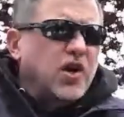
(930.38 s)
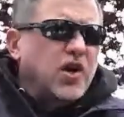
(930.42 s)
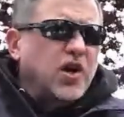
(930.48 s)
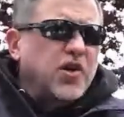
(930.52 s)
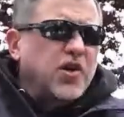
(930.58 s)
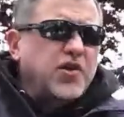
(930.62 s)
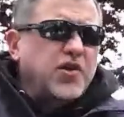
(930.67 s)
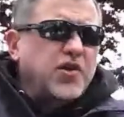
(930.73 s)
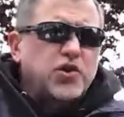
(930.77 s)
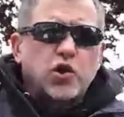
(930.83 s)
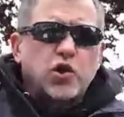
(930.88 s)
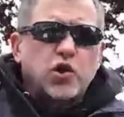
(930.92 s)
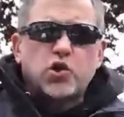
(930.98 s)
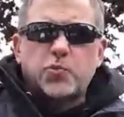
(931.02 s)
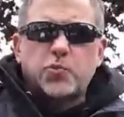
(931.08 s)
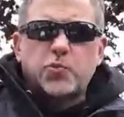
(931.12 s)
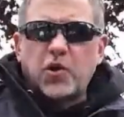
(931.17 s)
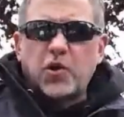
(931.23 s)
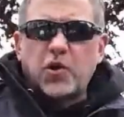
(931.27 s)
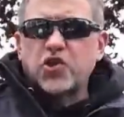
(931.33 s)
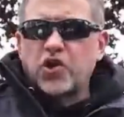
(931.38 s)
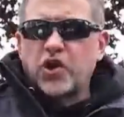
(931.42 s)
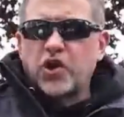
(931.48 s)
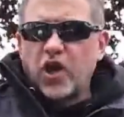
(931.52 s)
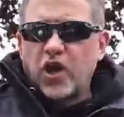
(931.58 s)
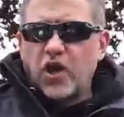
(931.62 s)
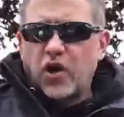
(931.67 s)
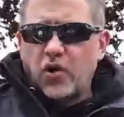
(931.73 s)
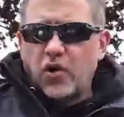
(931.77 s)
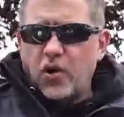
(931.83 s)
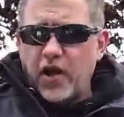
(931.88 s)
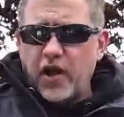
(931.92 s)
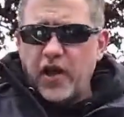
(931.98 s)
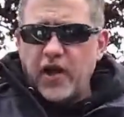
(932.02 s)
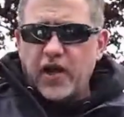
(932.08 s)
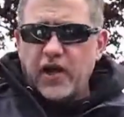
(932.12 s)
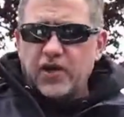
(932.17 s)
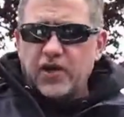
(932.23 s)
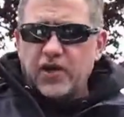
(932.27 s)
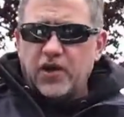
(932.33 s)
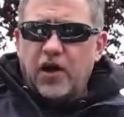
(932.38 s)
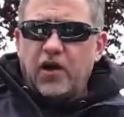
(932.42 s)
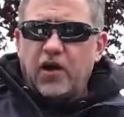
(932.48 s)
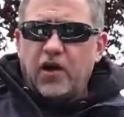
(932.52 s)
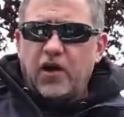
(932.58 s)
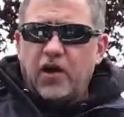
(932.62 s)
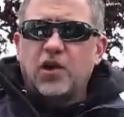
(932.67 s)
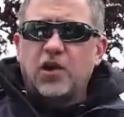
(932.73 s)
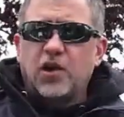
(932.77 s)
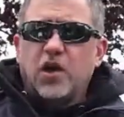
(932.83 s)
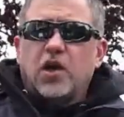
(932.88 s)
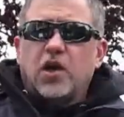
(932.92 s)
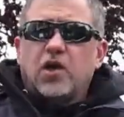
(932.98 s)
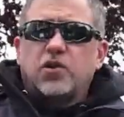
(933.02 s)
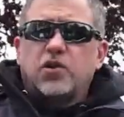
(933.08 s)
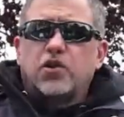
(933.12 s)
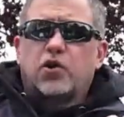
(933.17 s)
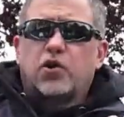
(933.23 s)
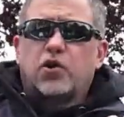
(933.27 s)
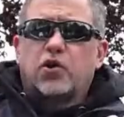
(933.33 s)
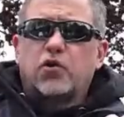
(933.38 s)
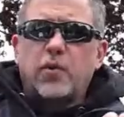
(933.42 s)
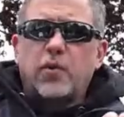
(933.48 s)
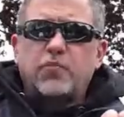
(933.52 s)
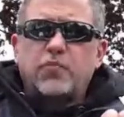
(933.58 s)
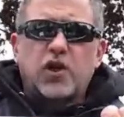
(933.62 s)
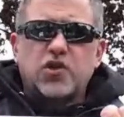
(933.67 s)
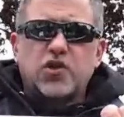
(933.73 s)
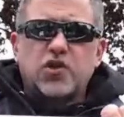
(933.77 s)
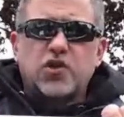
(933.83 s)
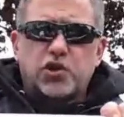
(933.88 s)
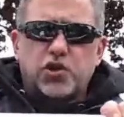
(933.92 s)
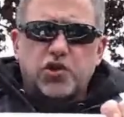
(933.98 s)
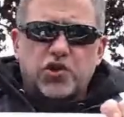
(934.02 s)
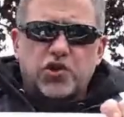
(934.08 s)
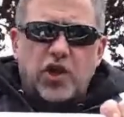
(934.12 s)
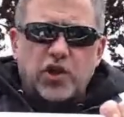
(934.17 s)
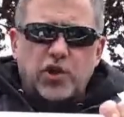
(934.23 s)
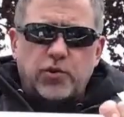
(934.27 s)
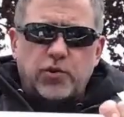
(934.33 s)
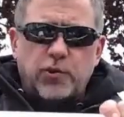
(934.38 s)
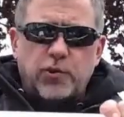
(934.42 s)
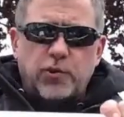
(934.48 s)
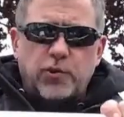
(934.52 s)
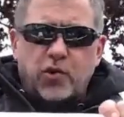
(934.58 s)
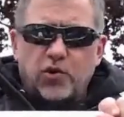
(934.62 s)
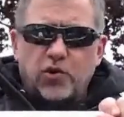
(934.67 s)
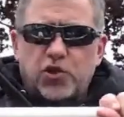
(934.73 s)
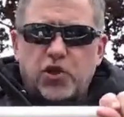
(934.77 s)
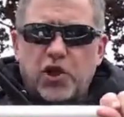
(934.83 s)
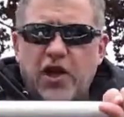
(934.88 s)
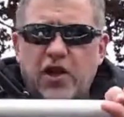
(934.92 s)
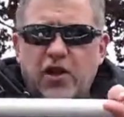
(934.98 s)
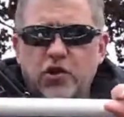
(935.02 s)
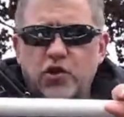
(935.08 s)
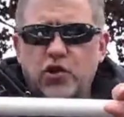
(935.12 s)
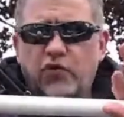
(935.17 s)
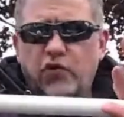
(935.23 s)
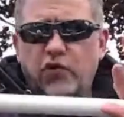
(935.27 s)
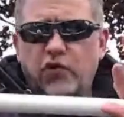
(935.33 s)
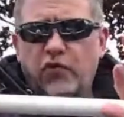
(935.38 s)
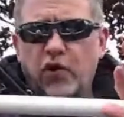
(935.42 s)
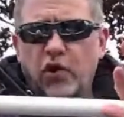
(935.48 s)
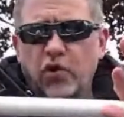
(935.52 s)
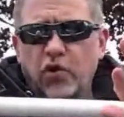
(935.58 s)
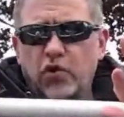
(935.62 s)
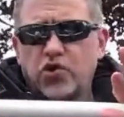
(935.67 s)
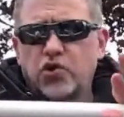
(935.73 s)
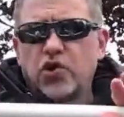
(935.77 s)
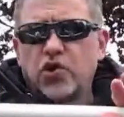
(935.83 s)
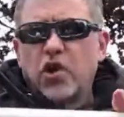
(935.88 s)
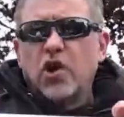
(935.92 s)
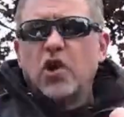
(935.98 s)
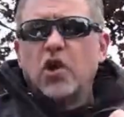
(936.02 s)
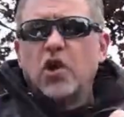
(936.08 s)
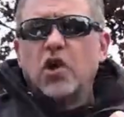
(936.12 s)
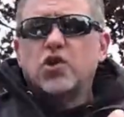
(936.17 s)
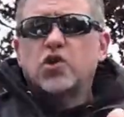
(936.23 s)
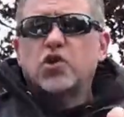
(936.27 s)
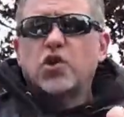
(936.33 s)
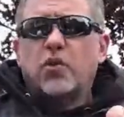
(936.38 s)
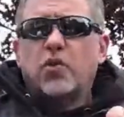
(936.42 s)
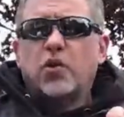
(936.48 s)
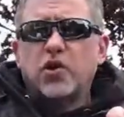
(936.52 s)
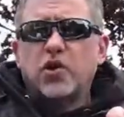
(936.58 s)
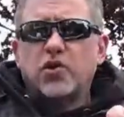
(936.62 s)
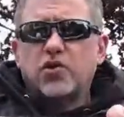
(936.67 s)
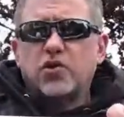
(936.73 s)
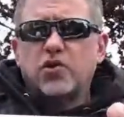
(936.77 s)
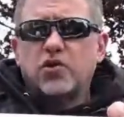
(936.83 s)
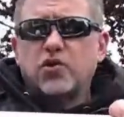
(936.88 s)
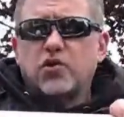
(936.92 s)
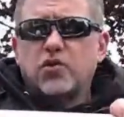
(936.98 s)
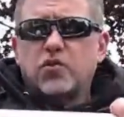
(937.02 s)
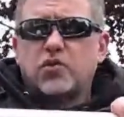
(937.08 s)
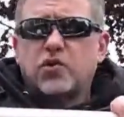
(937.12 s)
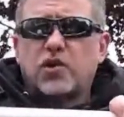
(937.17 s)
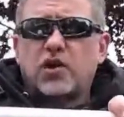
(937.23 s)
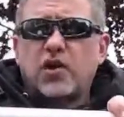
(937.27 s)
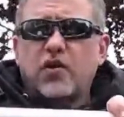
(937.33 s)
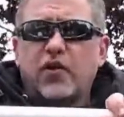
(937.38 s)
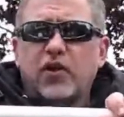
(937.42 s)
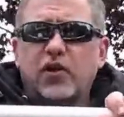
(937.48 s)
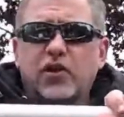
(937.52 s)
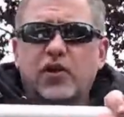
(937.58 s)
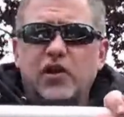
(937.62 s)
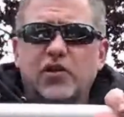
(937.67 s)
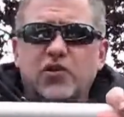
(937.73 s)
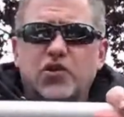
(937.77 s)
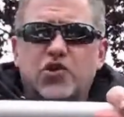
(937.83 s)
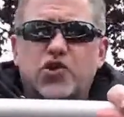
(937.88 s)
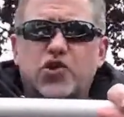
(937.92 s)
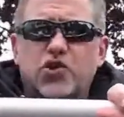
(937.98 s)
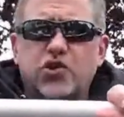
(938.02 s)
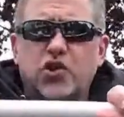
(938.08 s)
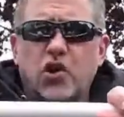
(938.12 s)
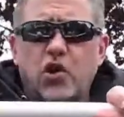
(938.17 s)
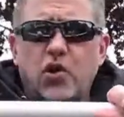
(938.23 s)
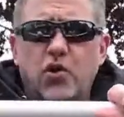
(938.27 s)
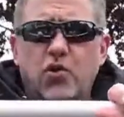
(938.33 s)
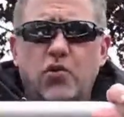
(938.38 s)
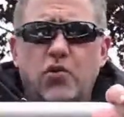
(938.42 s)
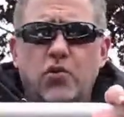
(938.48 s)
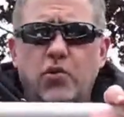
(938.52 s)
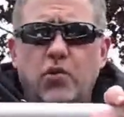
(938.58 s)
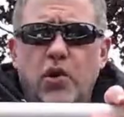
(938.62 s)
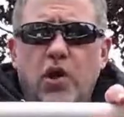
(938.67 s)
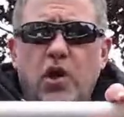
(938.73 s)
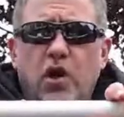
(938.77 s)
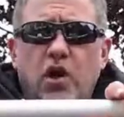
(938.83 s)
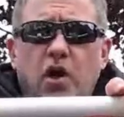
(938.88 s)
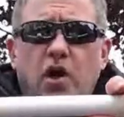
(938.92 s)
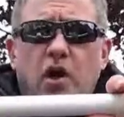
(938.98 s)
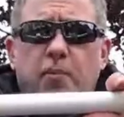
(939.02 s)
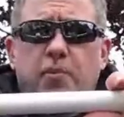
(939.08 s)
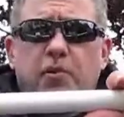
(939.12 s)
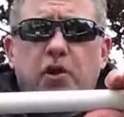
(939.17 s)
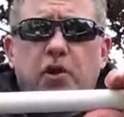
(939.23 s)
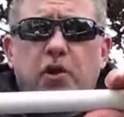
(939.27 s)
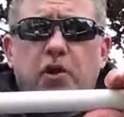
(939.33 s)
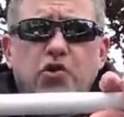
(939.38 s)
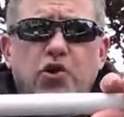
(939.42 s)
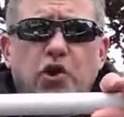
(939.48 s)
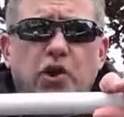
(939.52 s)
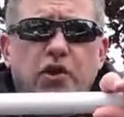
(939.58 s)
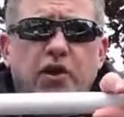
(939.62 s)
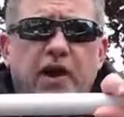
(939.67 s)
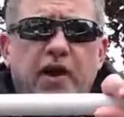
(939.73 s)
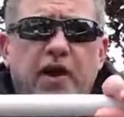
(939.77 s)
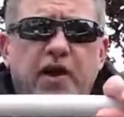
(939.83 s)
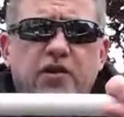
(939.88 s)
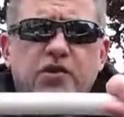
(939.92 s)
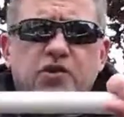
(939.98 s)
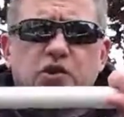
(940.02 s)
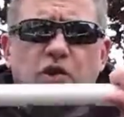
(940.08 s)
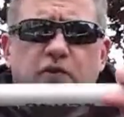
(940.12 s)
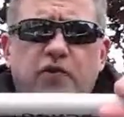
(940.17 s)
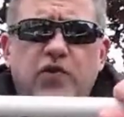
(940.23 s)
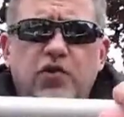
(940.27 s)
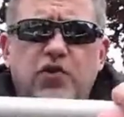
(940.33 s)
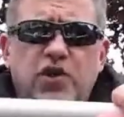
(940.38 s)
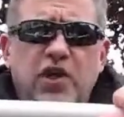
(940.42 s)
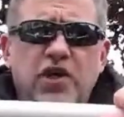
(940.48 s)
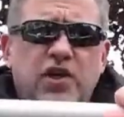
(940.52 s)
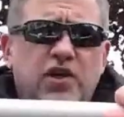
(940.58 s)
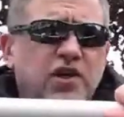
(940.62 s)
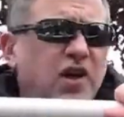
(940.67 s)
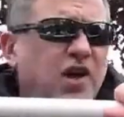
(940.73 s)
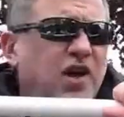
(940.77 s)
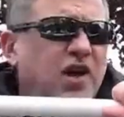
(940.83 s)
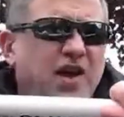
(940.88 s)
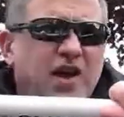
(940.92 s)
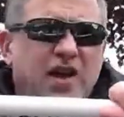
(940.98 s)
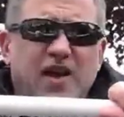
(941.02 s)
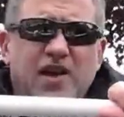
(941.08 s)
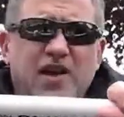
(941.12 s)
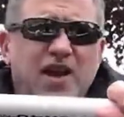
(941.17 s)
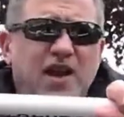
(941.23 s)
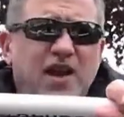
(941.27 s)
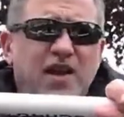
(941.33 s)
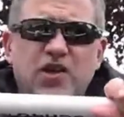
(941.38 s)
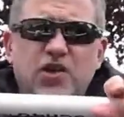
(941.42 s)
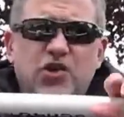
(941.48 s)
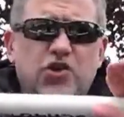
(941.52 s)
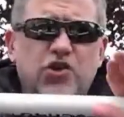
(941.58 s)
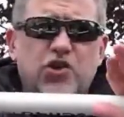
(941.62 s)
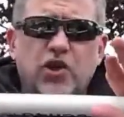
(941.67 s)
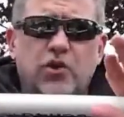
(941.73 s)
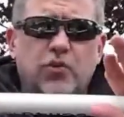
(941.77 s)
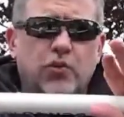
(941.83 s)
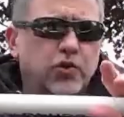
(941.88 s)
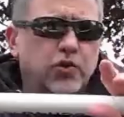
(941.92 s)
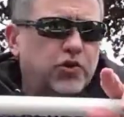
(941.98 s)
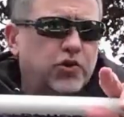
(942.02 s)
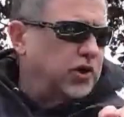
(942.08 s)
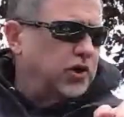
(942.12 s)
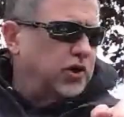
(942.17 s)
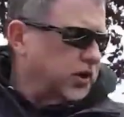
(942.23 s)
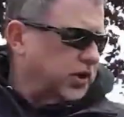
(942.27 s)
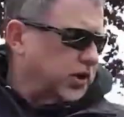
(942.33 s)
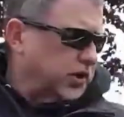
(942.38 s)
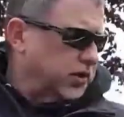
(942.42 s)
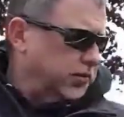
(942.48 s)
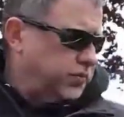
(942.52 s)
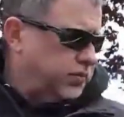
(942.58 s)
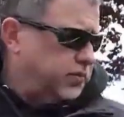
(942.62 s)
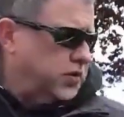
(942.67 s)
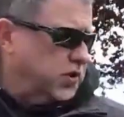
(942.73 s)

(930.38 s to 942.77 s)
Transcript: I think two springs ago, and uh, the grip transition's got to be a real challenge for folks. So I want to give a little slow up close on that. So if you take, and any stick will do, it can,